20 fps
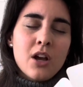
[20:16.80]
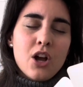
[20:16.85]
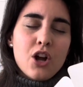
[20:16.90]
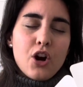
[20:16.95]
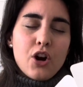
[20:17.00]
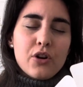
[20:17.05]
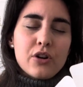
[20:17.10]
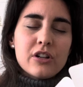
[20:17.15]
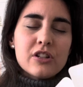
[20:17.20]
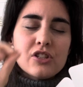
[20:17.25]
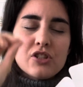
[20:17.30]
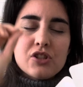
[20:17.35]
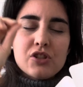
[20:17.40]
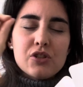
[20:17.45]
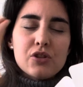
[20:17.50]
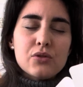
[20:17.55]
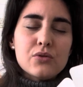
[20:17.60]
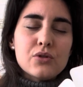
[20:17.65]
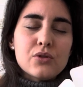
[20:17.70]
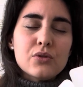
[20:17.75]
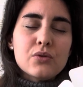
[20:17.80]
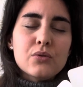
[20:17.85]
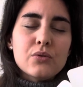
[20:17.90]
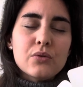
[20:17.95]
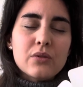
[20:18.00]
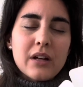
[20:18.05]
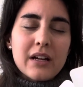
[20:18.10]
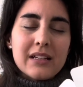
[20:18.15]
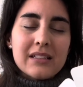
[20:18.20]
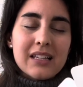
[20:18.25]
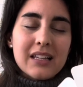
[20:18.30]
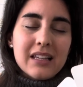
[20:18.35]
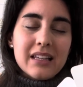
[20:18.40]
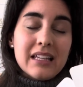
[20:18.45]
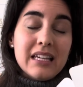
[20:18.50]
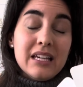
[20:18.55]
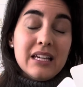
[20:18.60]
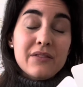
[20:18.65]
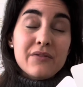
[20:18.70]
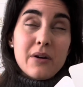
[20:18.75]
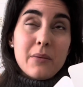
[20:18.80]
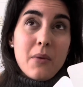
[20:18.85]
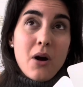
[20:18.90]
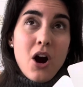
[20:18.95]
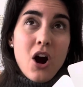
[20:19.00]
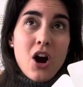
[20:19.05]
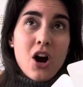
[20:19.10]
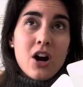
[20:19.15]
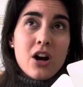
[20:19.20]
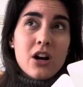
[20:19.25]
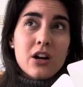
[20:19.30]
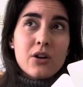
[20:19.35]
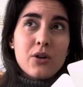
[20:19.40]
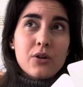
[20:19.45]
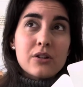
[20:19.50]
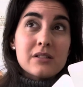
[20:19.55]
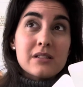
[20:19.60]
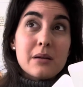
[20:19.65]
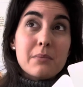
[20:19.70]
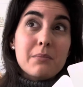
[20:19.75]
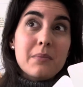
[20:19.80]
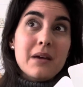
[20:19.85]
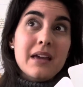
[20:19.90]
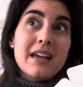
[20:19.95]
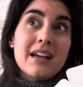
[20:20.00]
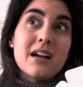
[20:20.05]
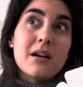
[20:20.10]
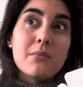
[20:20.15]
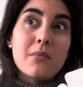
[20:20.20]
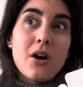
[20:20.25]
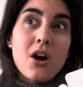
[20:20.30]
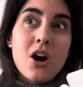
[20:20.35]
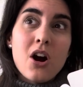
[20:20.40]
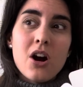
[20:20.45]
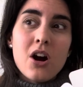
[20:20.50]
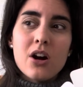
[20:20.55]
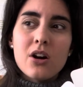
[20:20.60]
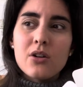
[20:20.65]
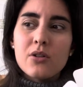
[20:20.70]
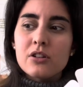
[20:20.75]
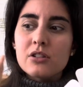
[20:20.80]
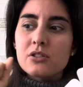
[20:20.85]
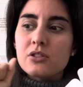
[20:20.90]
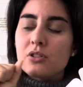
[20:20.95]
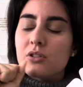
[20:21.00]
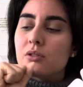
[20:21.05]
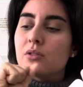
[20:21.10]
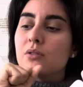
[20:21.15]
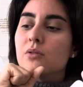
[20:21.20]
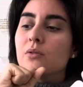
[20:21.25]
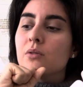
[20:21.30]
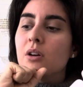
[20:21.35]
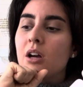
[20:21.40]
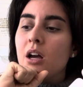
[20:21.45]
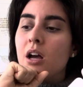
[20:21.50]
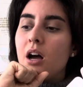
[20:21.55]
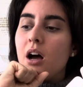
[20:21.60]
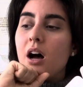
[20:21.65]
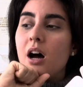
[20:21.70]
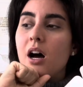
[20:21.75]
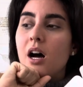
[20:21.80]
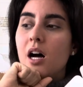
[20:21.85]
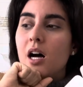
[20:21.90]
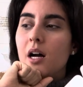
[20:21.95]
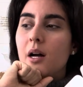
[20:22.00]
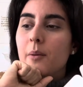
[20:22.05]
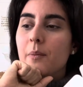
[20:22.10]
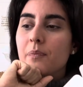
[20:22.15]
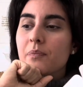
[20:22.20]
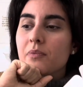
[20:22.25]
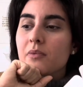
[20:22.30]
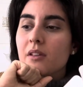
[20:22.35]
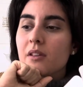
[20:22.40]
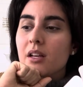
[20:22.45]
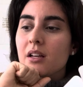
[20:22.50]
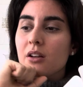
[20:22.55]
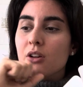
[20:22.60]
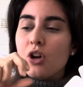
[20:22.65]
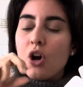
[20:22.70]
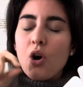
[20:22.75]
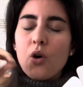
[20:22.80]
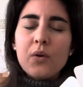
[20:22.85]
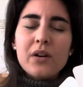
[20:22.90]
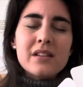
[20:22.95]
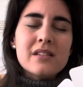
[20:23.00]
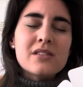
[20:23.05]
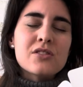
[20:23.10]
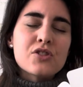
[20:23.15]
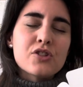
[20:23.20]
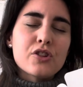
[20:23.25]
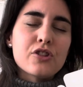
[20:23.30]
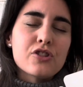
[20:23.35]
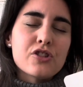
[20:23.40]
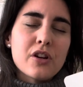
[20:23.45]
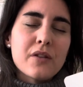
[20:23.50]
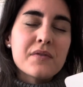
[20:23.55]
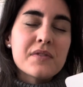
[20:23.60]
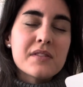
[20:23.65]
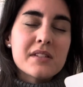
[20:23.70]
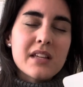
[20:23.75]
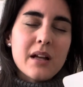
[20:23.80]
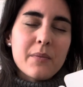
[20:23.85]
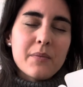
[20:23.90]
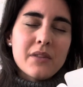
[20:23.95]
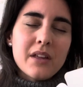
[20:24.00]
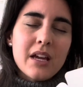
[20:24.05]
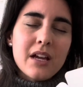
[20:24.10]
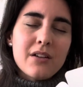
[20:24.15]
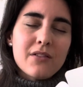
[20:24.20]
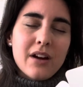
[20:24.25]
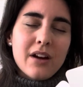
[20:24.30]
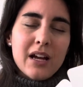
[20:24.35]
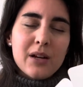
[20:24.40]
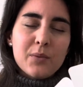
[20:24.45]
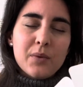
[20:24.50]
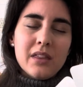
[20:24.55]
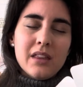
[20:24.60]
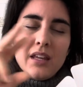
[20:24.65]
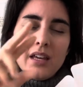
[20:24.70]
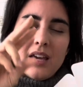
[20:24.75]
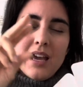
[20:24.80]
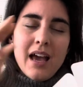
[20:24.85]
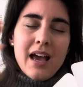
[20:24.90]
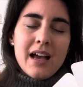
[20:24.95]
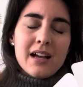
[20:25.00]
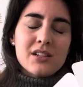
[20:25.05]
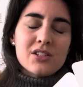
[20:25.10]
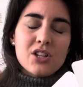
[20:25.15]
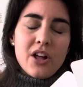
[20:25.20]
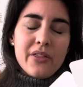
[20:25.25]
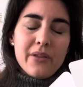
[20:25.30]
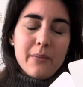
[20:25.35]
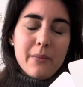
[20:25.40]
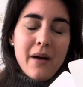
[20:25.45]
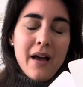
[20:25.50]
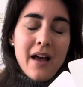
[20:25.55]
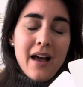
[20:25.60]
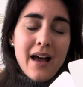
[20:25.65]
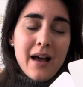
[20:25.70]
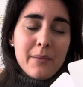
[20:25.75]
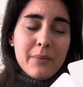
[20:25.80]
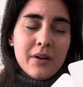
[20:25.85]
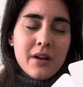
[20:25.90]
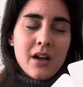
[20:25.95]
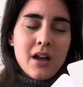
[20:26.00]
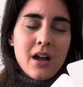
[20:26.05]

courage to do, like, to leave a mark, or to make a mark, or to um, go in search of something, right, with the X on the map.